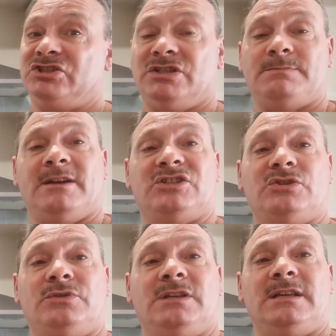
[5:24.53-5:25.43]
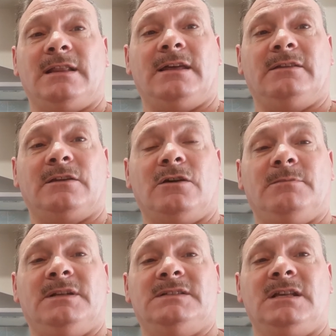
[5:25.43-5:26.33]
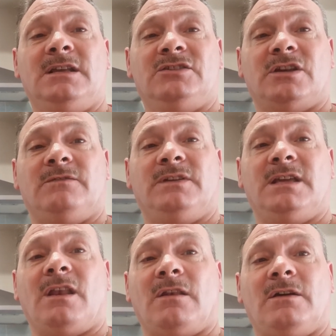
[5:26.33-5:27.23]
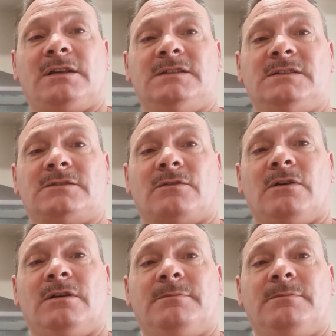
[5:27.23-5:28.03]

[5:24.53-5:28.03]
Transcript: just make sure you yell out in the comments. Don't forget, like and subscribe.